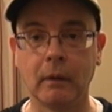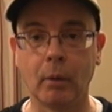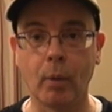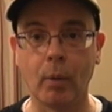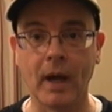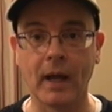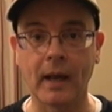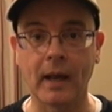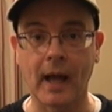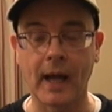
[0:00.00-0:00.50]

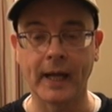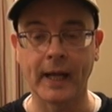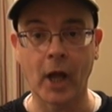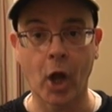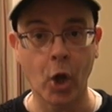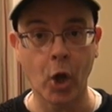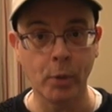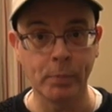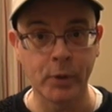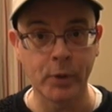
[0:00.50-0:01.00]
Well, I
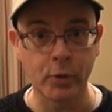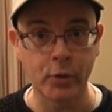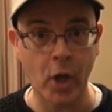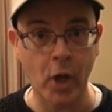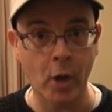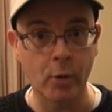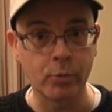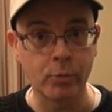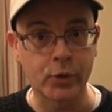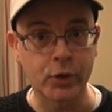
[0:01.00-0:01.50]
hope you
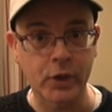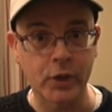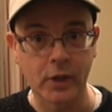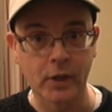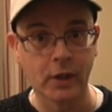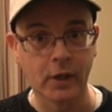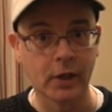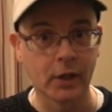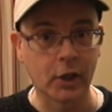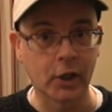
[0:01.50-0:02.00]
don't
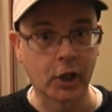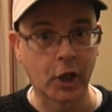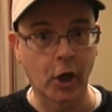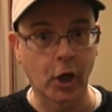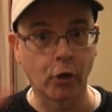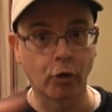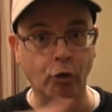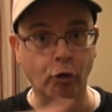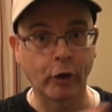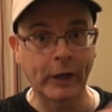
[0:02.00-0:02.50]

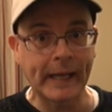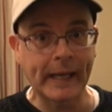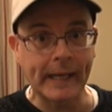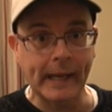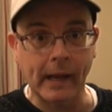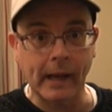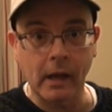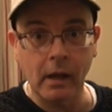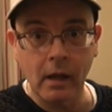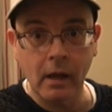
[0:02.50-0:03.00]

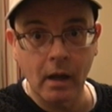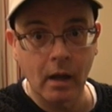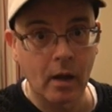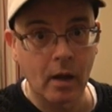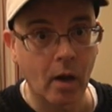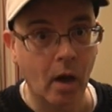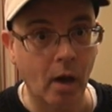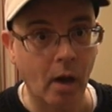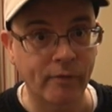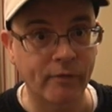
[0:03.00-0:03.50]
career
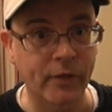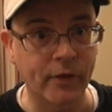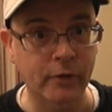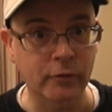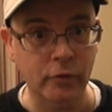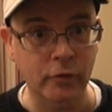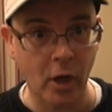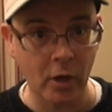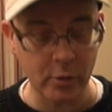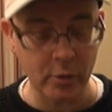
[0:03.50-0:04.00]
off the
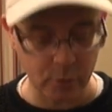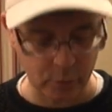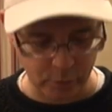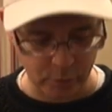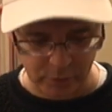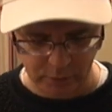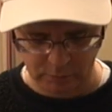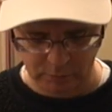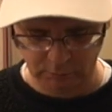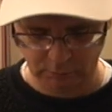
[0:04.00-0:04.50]

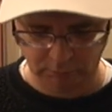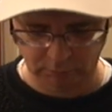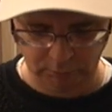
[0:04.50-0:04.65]
road.